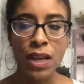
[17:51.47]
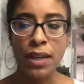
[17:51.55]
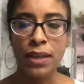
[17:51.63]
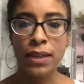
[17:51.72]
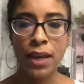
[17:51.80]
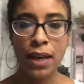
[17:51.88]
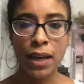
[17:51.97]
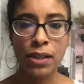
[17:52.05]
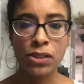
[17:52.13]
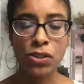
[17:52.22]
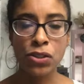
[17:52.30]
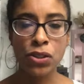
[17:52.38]
yeah,
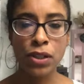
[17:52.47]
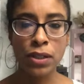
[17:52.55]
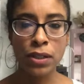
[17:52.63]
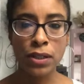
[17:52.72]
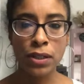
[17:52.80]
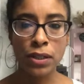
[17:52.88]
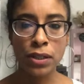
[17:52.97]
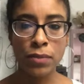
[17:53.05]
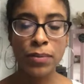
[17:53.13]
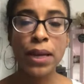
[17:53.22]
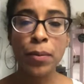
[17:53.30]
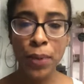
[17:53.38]
so you're gonna
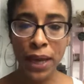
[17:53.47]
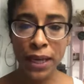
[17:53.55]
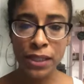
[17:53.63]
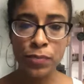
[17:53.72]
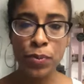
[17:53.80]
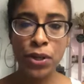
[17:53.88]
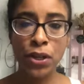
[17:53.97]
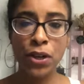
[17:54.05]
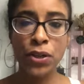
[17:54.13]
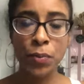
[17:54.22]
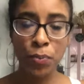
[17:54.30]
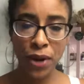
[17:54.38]
make a paste, put it on
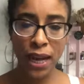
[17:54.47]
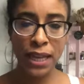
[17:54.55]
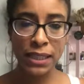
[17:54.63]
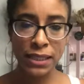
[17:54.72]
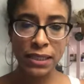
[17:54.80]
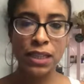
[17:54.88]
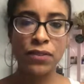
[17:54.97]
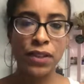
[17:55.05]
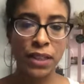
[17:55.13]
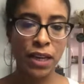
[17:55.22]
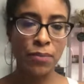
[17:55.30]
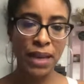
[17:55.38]
your breast, leave
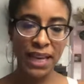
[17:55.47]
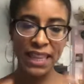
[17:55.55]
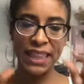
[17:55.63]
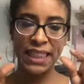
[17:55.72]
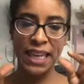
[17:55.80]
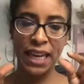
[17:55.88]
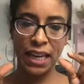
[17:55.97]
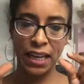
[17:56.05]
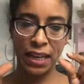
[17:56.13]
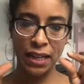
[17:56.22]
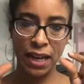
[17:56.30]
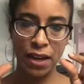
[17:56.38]
it there, make it thick.
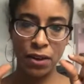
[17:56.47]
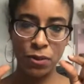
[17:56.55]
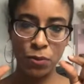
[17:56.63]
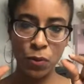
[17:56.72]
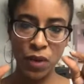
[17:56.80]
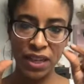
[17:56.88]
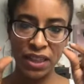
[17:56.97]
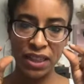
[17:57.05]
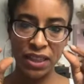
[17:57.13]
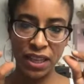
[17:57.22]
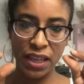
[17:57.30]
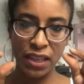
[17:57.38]
Now we want a
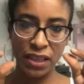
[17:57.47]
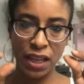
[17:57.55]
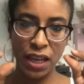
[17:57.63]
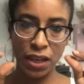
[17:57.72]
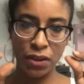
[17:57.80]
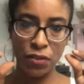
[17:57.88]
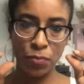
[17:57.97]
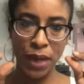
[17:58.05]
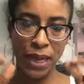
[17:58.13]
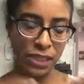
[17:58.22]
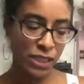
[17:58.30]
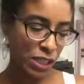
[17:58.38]
thick layer of
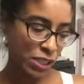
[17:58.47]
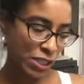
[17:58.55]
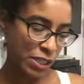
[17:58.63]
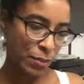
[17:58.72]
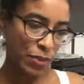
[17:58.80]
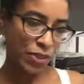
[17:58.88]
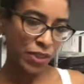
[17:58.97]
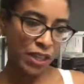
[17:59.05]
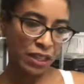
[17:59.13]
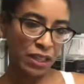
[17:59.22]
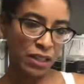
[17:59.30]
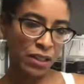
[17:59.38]
paste, not just some
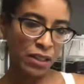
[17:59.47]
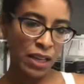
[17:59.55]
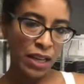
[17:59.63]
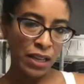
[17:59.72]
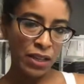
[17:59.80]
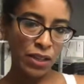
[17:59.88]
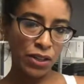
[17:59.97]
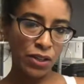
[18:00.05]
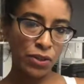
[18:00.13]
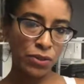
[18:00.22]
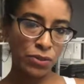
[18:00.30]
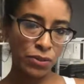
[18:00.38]
thin little,
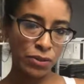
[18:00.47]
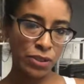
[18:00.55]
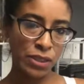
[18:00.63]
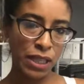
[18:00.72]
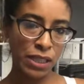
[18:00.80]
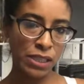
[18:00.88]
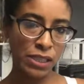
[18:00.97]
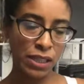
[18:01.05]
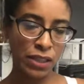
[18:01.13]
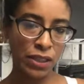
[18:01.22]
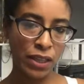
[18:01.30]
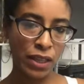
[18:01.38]

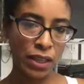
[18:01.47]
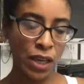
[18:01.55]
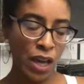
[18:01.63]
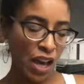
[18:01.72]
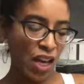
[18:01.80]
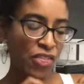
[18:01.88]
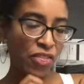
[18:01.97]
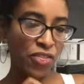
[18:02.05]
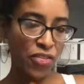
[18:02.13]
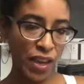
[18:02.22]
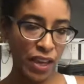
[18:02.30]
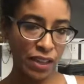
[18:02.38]
dusty thing. A thick